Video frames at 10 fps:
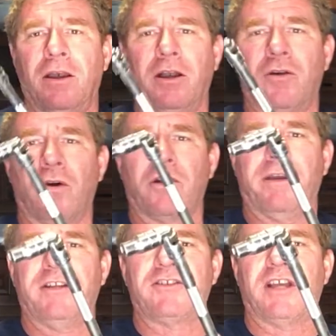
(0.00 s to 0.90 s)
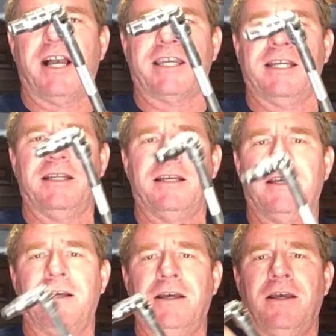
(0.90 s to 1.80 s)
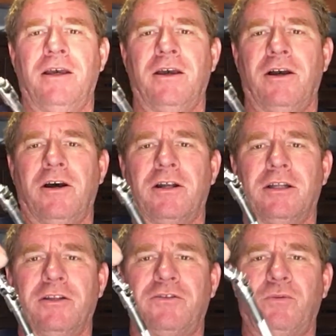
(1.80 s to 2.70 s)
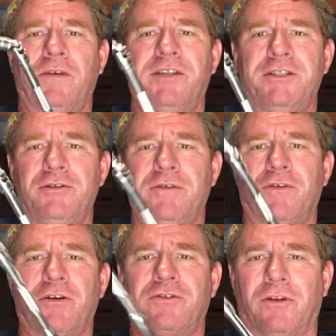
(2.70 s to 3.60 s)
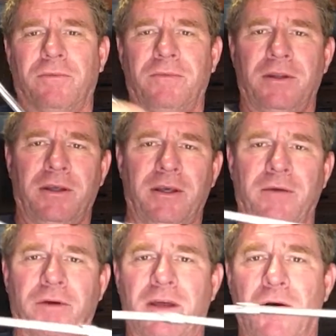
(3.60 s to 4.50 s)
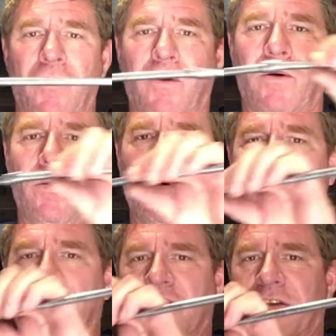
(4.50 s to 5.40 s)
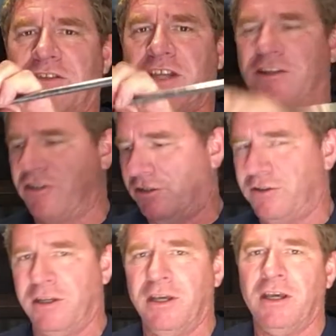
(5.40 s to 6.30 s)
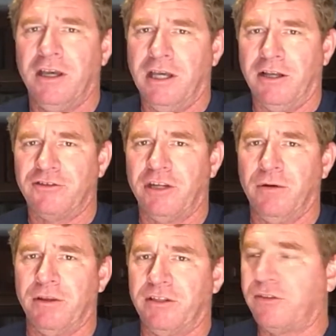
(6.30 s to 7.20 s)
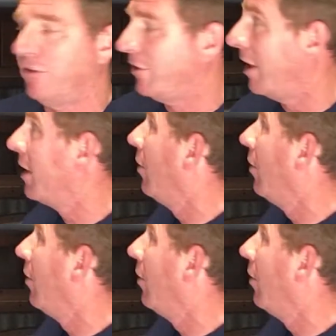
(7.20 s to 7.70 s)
a 1/4-inch socket on a little swivelly universal with a whole bunch of extensions. I'll show you where this thing's going to